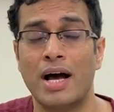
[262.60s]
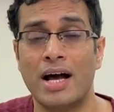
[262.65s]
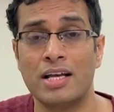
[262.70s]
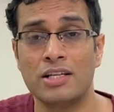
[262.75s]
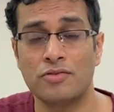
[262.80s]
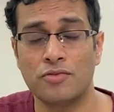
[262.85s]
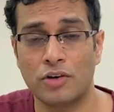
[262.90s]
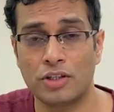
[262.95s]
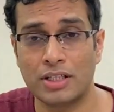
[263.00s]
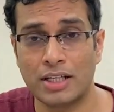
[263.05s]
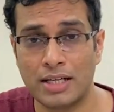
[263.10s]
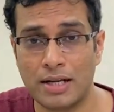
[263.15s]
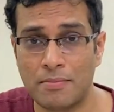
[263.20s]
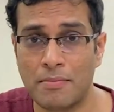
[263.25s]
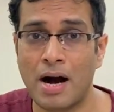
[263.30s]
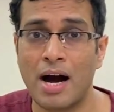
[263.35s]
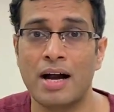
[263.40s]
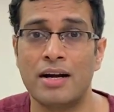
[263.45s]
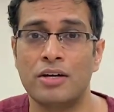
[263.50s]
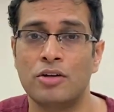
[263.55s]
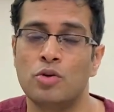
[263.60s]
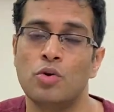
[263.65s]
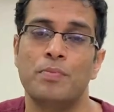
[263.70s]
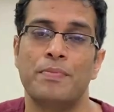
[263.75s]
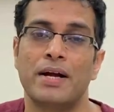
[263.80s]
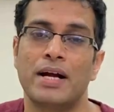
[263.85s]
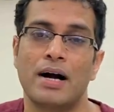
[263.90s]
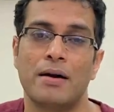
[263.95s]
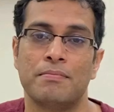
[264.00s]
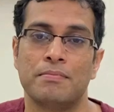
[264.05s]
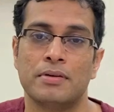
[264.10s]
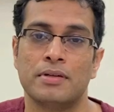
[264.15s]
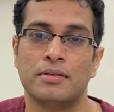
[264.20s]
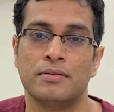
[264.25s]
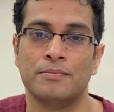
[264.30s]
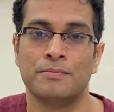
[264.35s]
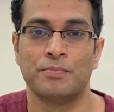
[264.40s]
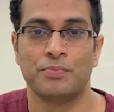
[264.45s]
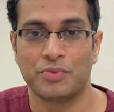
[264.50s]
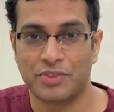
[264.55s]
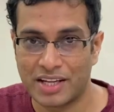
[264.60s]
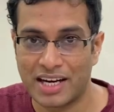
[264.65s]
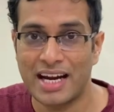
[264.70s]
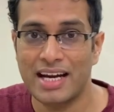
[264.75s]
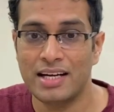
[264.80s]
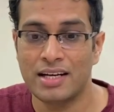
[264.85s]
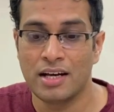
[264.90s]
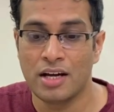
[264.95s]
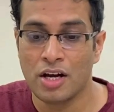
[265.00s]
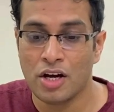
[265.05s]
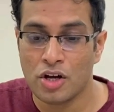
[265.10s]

as for the demand to pick up, right?